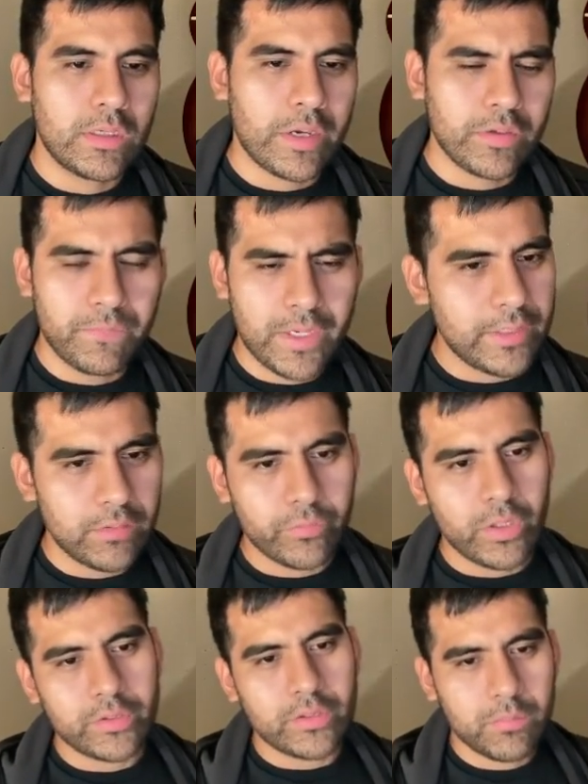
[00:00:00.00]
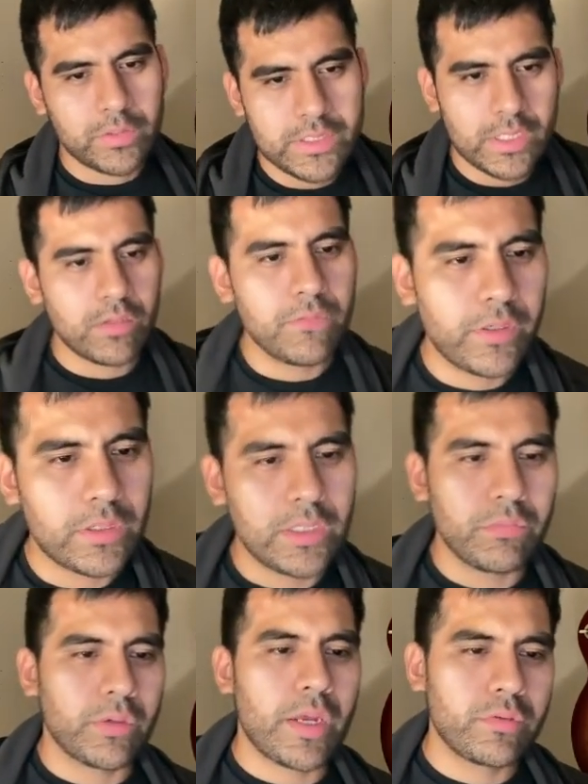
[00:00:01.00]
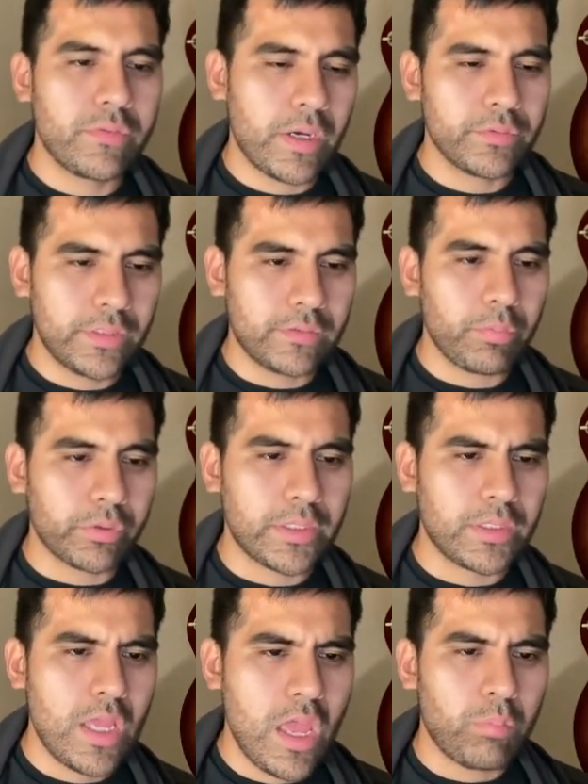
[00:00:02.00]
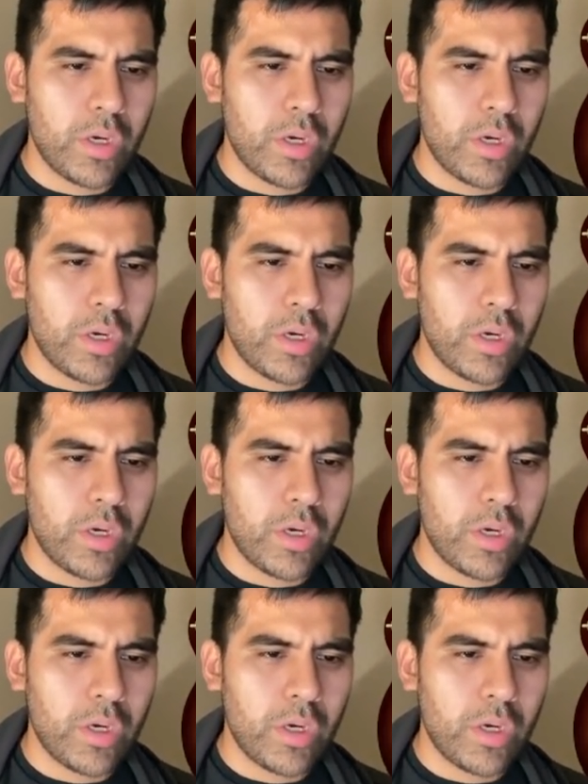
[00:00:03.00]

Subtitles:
I looked right on the documentation, I couldn't find it anywhere. I don't think it's deprecated.